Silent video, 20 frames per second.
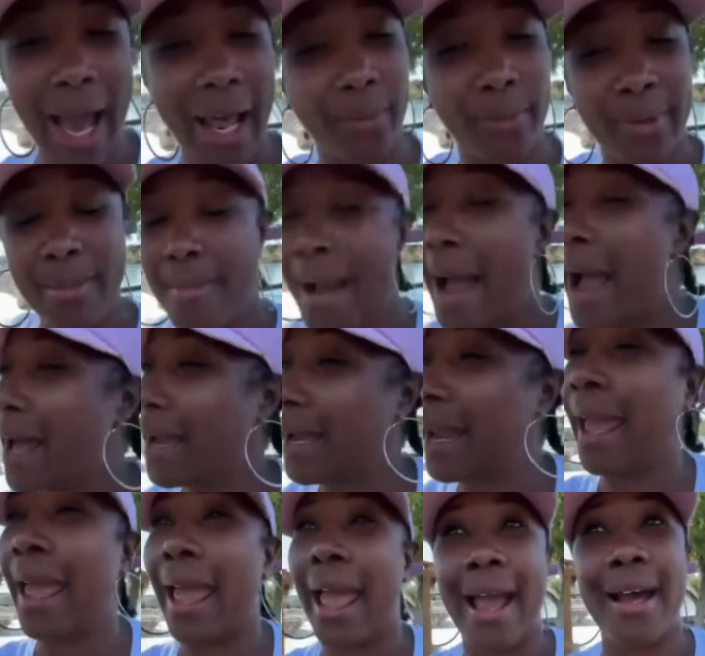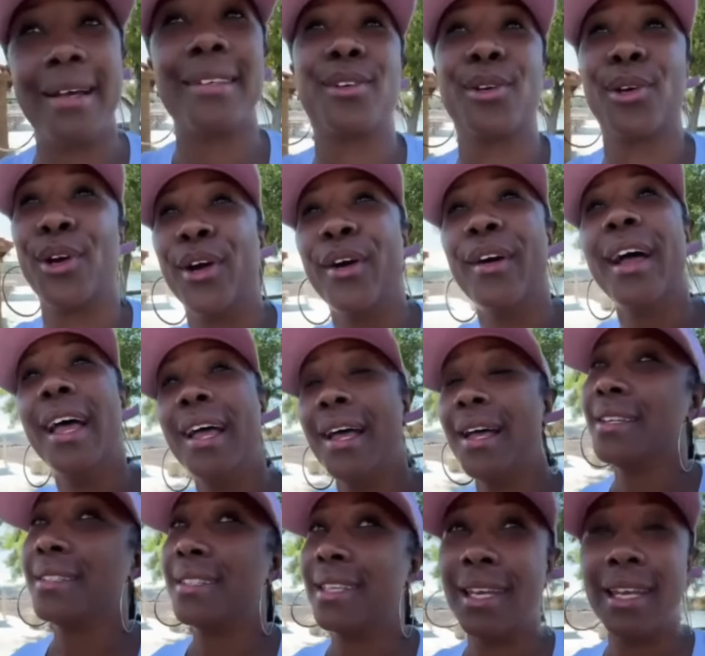you gotta remind their ass, girl.
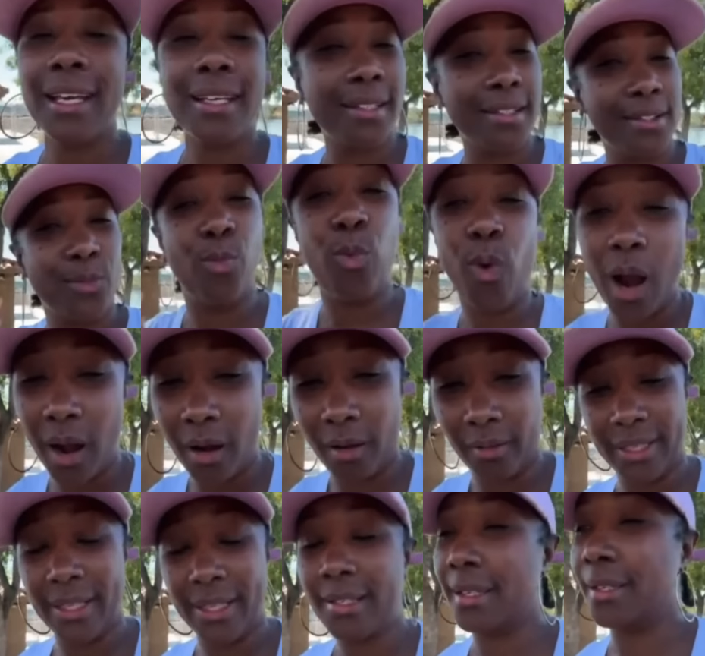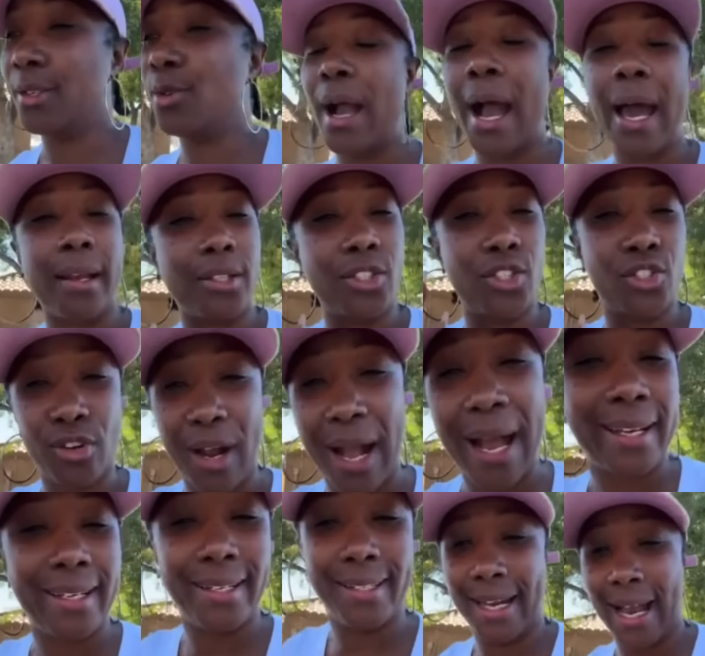See, this is work. This is you gotta
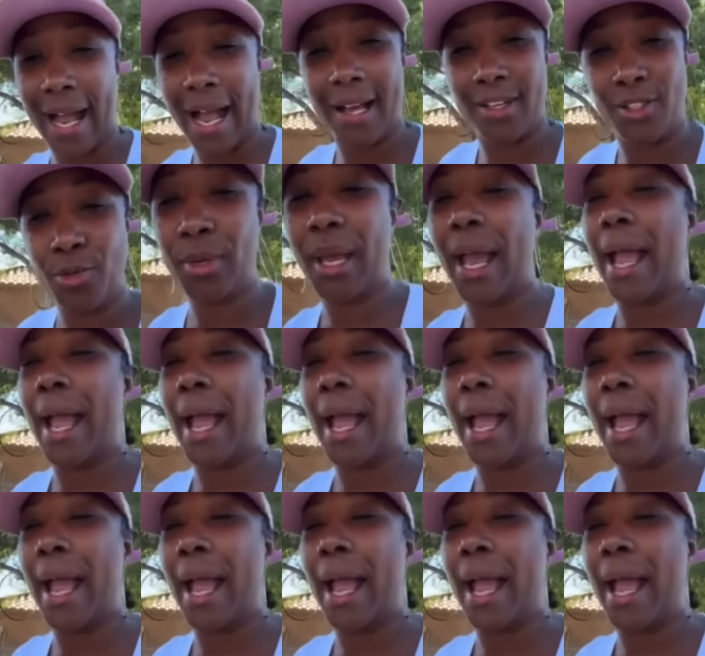strategize.